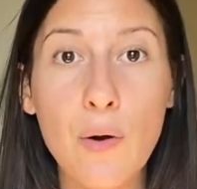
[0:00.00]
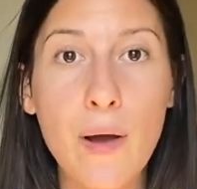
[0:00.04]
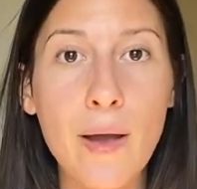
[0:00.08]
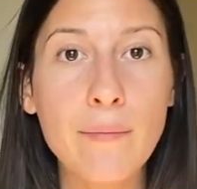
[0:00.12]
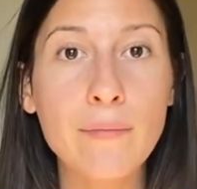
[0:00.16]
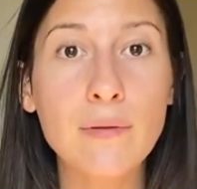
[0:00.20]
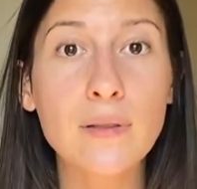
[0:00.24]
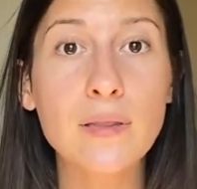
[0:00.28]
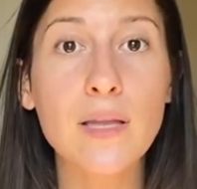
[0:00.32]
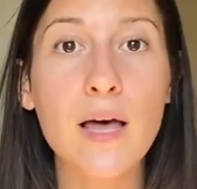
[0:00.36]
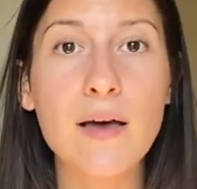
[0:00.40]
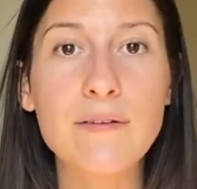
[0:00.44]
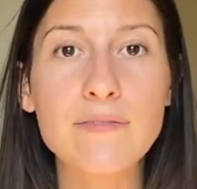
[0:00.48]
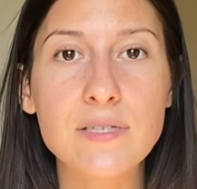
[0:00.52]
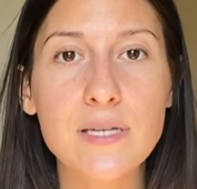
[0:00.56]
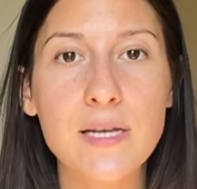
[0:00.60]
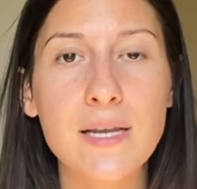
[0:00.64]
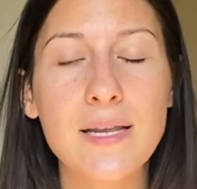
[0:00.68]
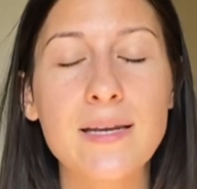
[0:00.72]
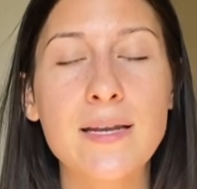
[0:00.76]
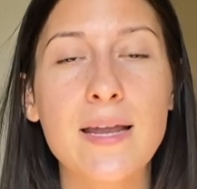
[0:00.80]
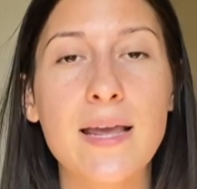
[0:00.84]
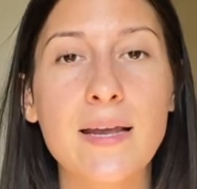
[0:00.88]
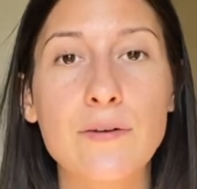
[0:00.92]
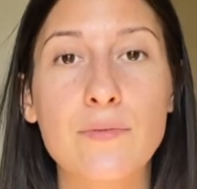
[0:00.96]
I would love to
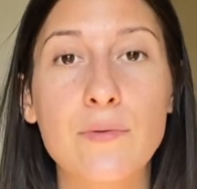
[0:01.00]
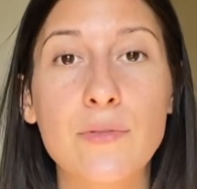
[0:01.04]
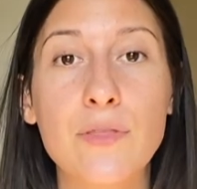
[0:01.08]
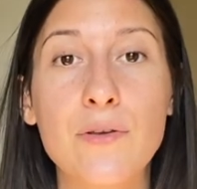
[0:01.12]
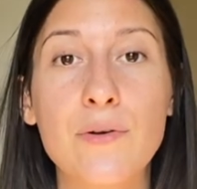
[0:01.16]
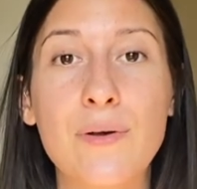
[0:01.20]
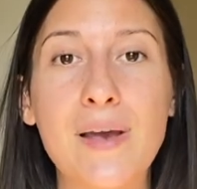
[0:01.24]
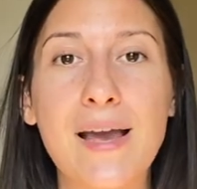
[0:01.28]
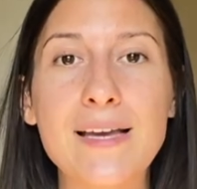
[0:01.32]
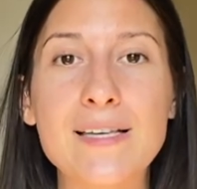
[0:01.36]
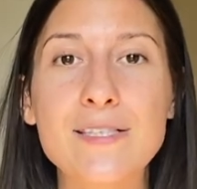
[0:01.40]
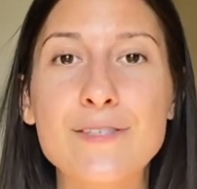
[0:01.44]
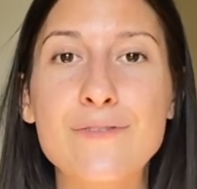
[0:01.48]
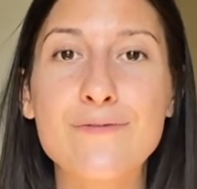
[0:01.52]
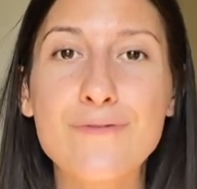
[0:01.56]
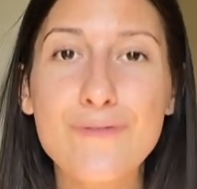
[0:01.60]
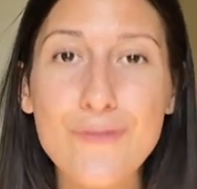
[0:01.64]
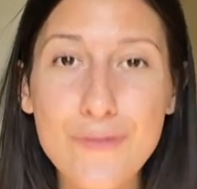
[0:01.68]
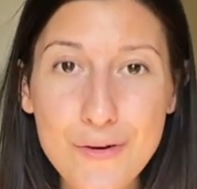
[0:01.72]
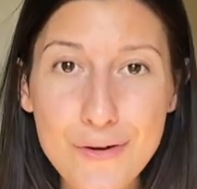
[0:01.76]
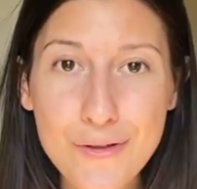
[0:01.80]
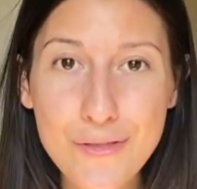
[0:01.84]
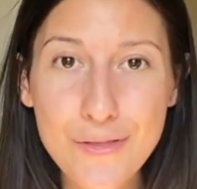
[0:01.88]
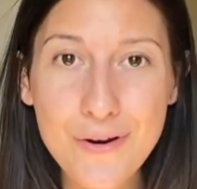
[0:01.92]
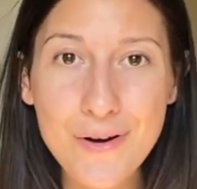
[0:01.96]
connect with you guys
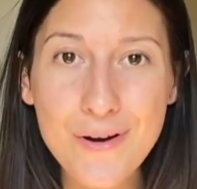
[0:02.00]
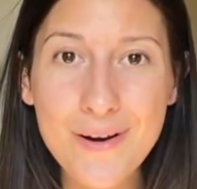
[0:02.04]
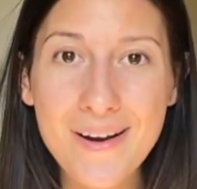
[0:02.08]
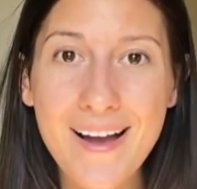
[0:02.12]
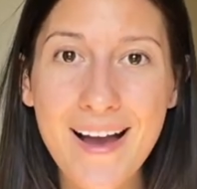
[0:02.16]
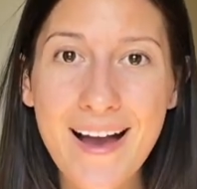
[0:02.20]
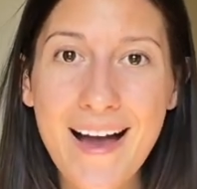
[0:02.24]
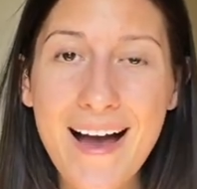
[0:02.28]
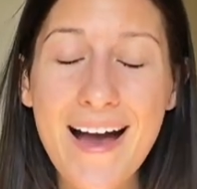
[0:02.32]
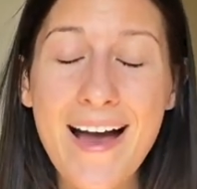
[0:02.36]
further.